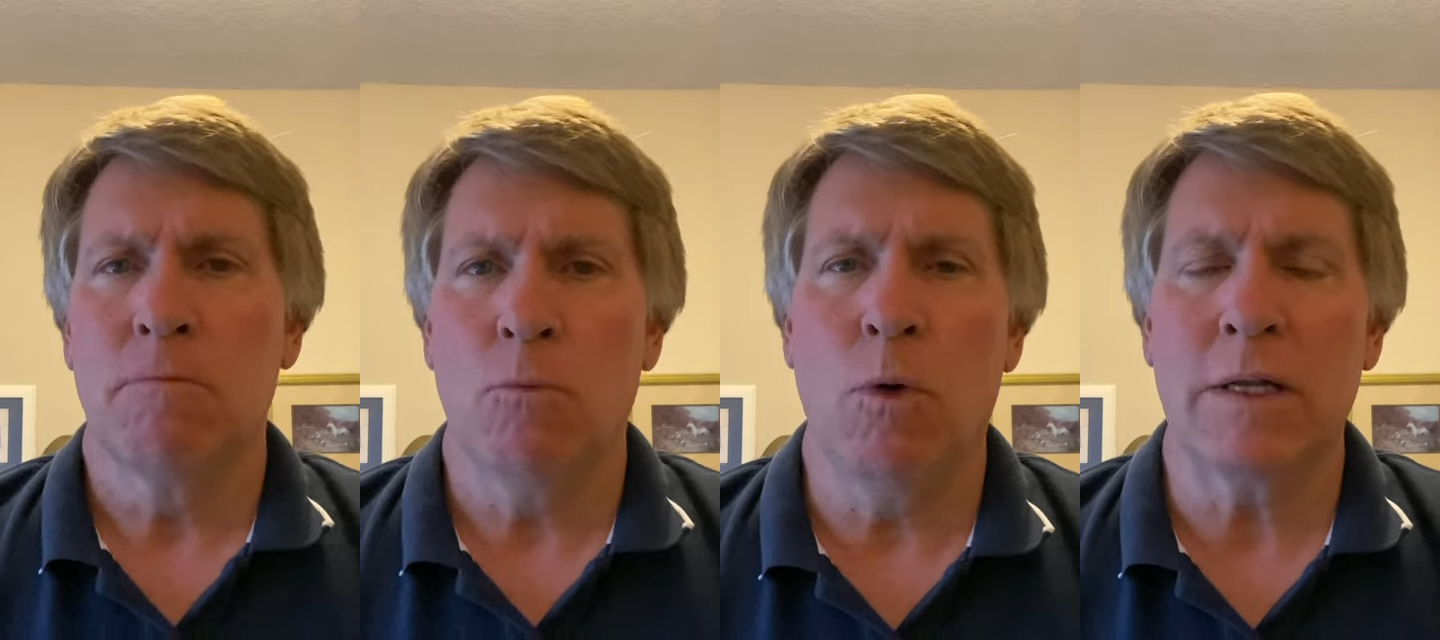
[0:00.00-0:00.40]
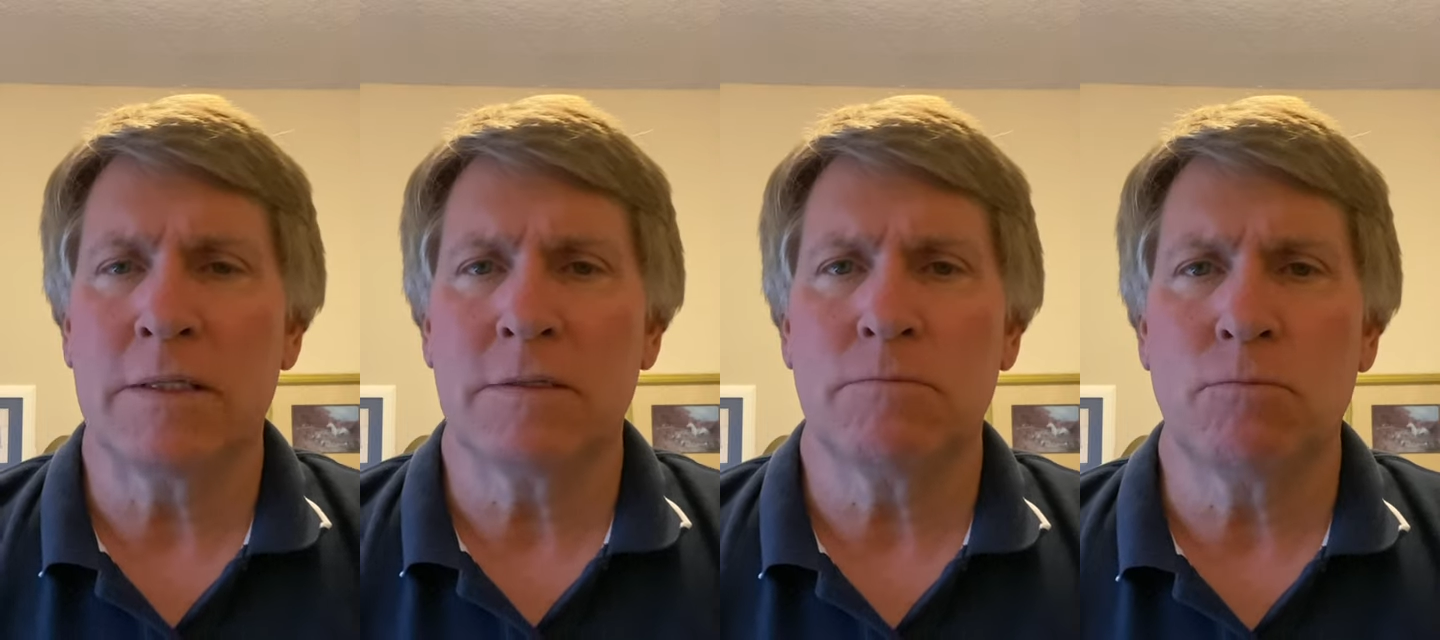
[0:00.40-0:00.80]

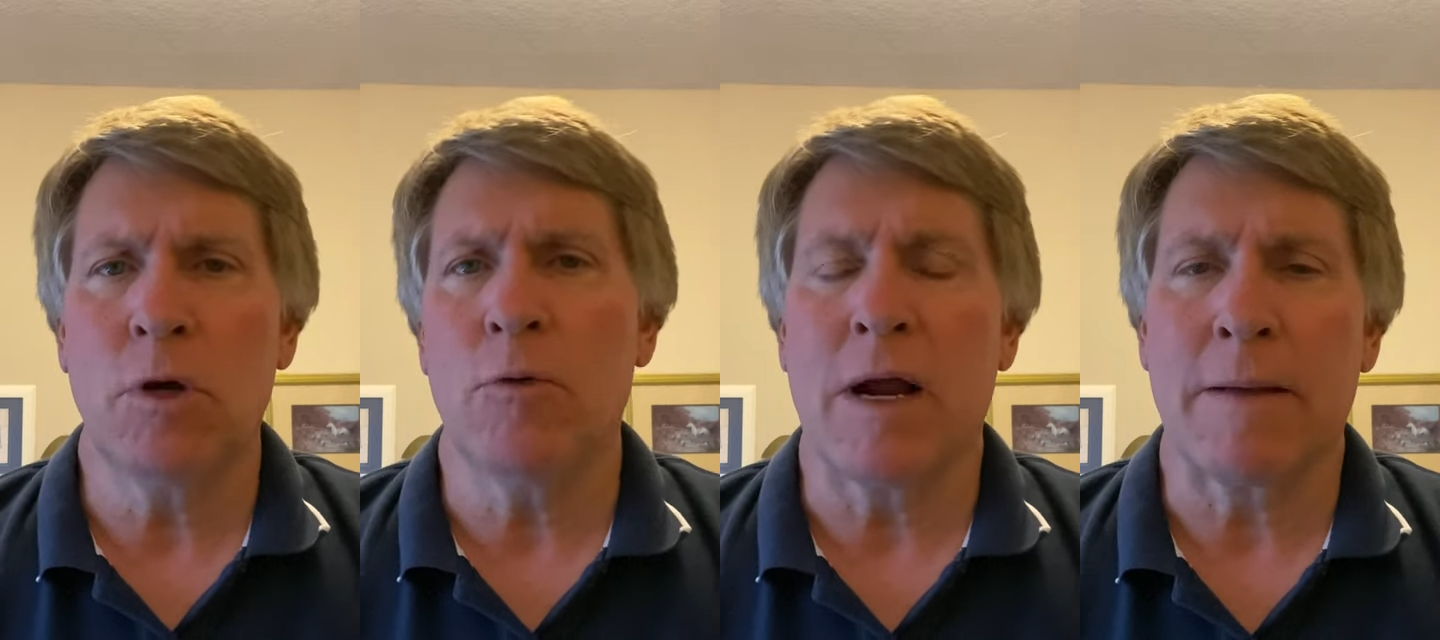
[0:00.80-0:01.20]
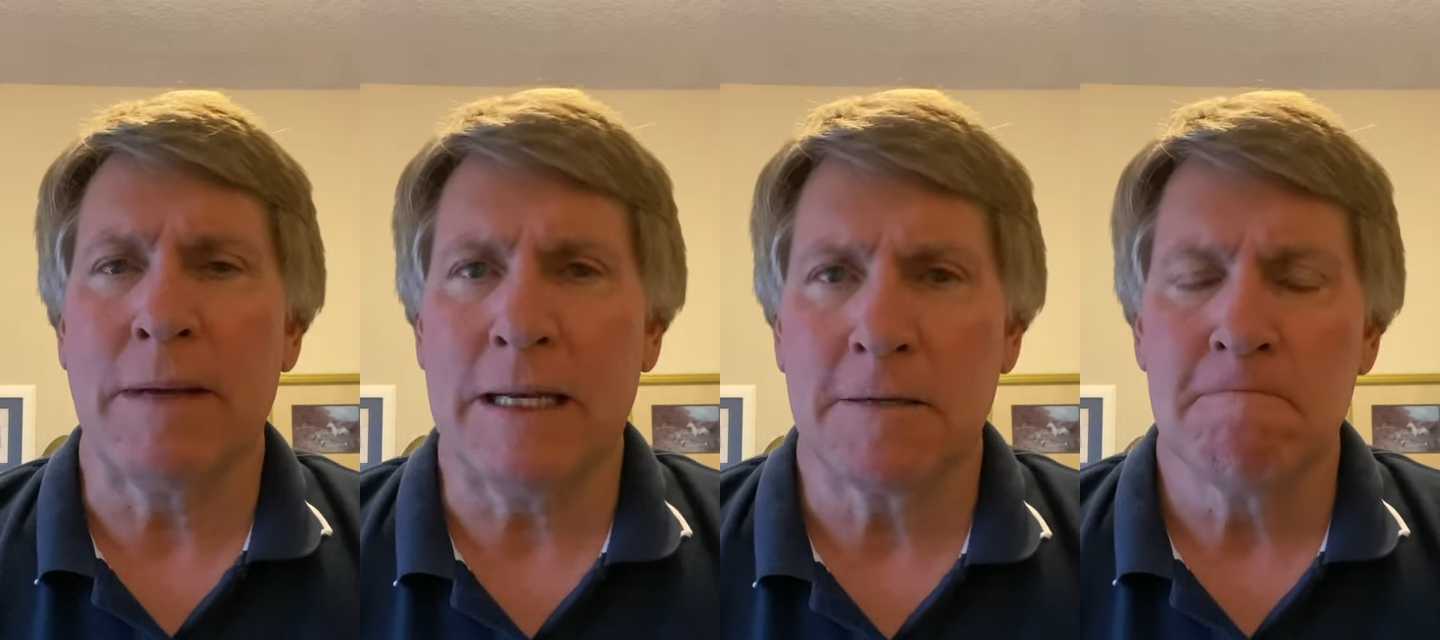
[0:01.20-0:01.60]
What, what do you
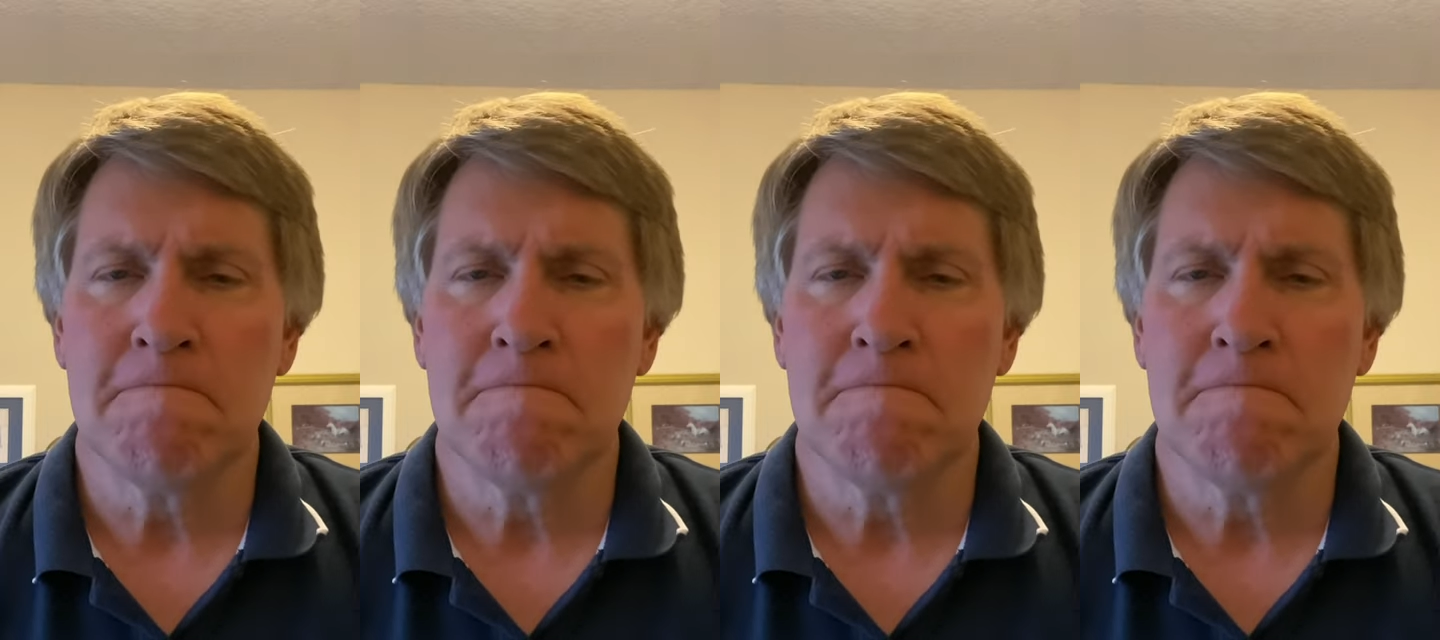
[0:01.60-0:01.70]
recommend?